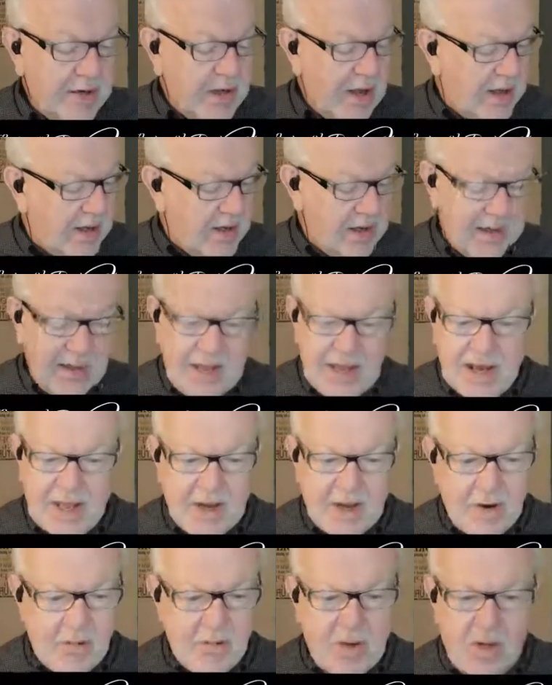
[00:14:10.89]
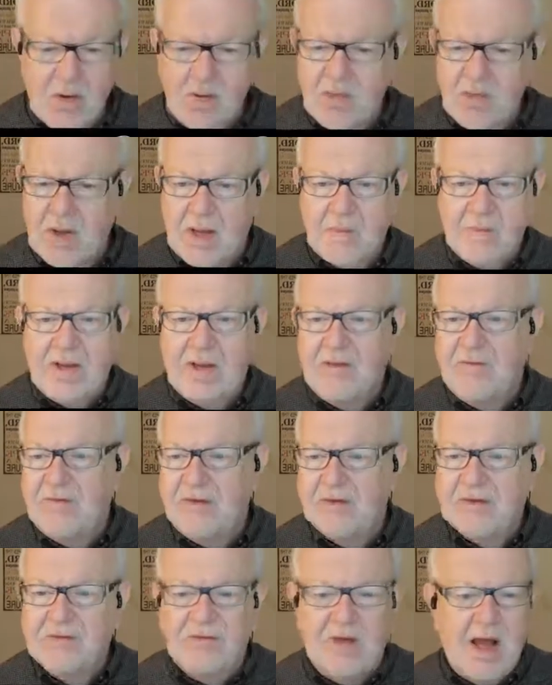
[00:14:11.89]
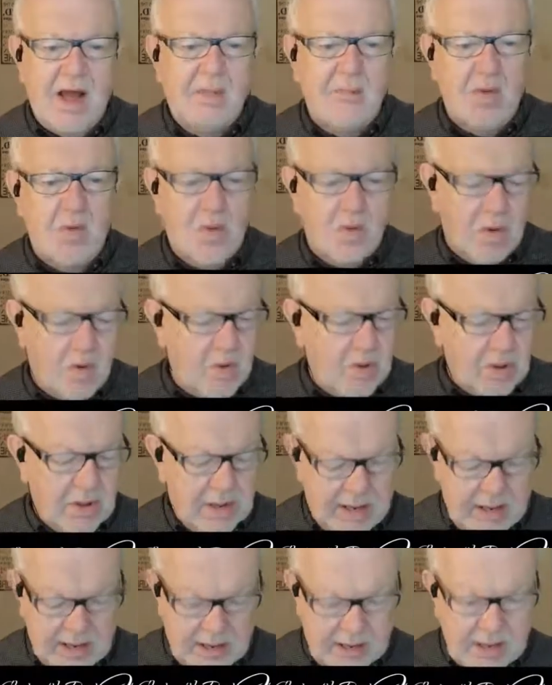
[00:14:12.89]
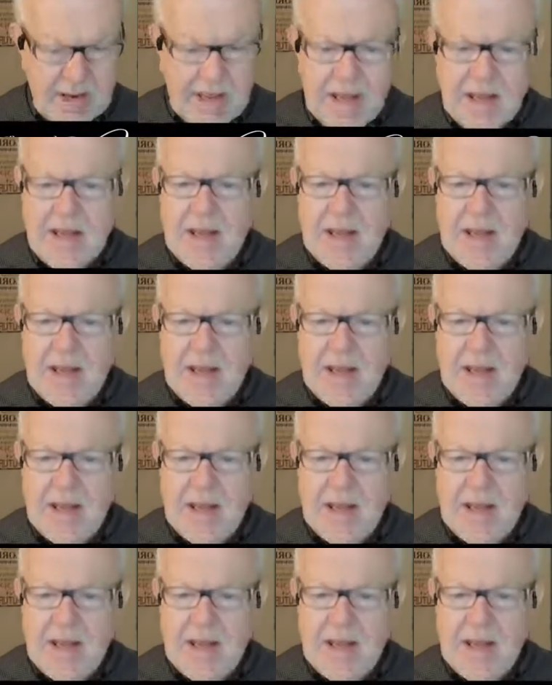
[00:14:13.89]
Again, I don't know. I mean, if it's viable, we're going to look at it.